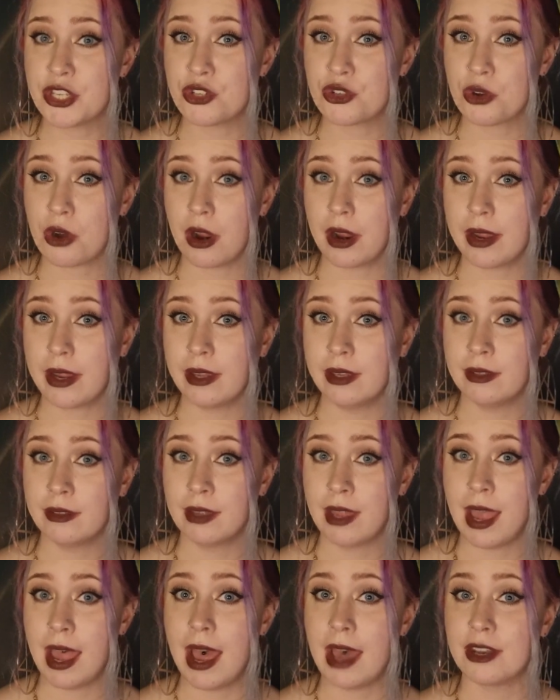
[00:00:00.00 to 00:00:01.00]
drawing
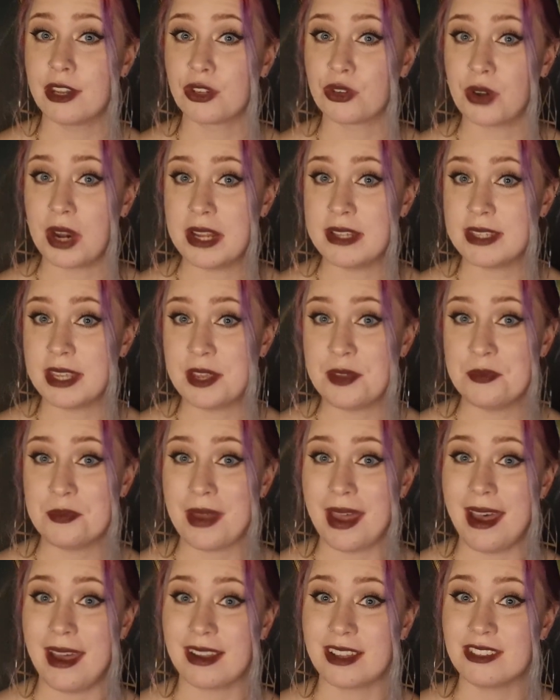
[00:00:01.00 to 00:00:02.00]
had a great
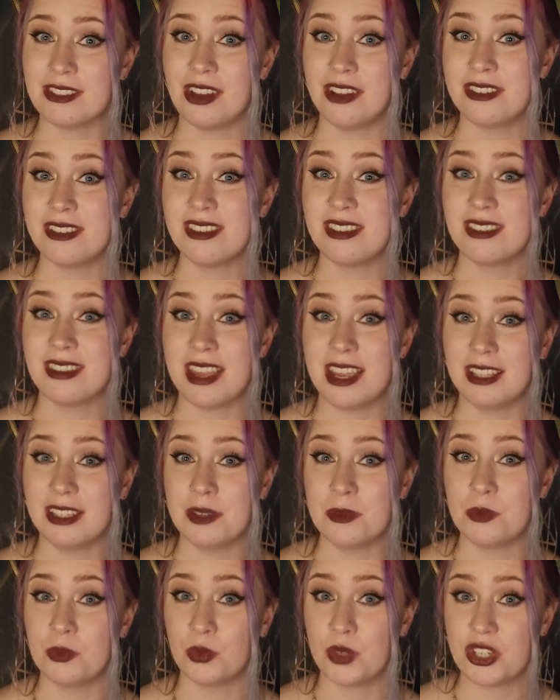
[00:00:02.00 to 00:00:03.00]
impact on the
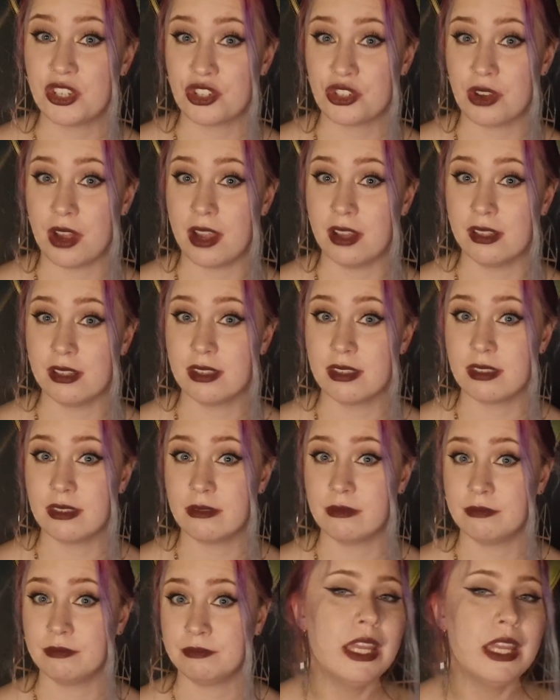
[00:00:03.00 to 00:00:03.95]
Salem witch trials,